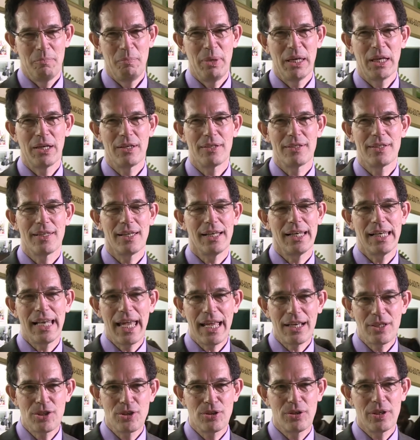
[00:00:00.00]
because the
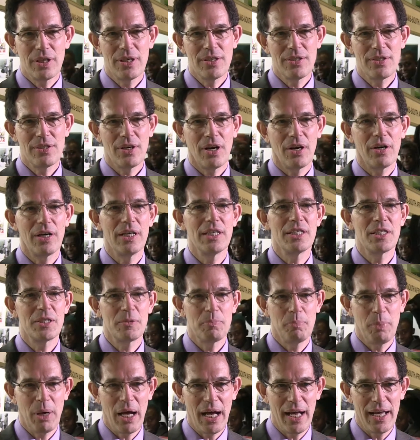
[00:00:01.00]
lecturers are
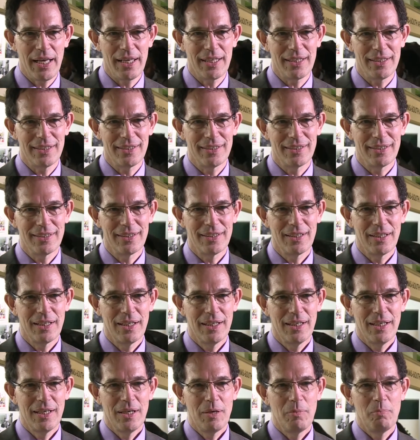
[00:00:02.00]
inspired
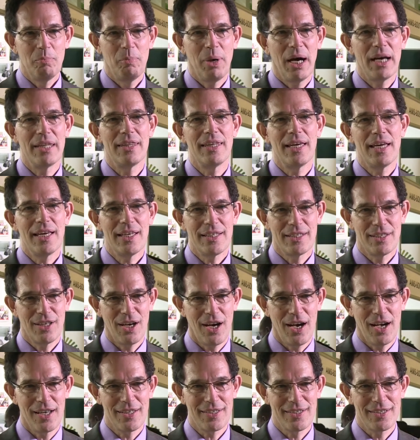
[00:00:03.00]
by their
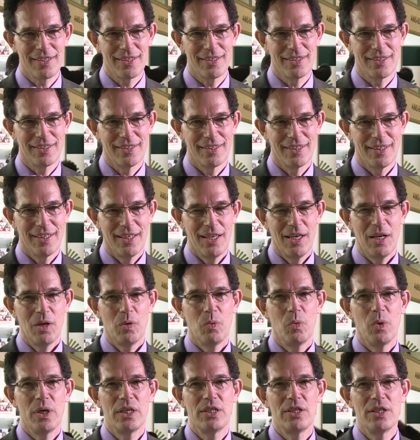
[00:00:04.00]
task,
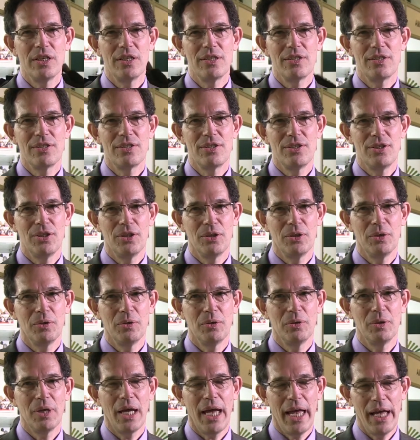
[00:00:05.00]
which is
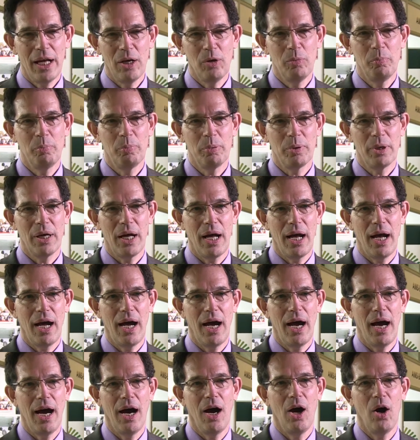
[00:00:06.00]
to help
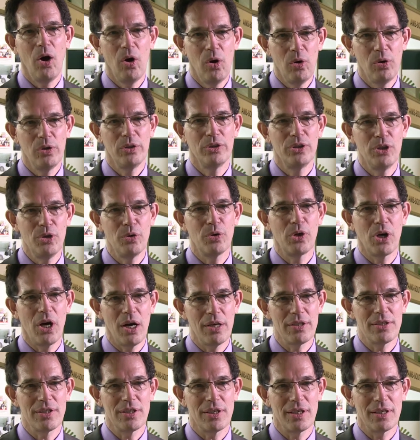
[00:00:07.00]
a whole new
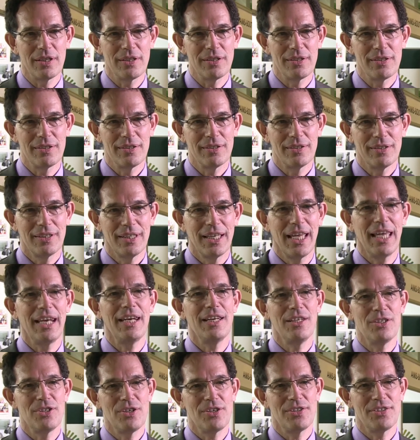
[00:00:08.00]
continent get
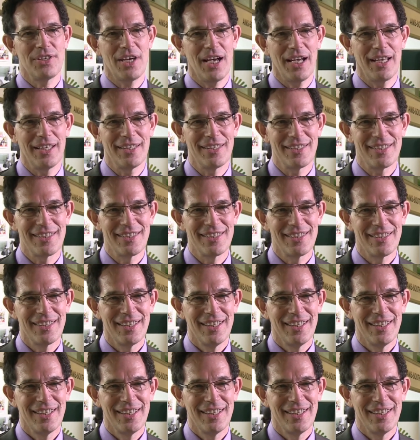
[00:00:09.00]
into science.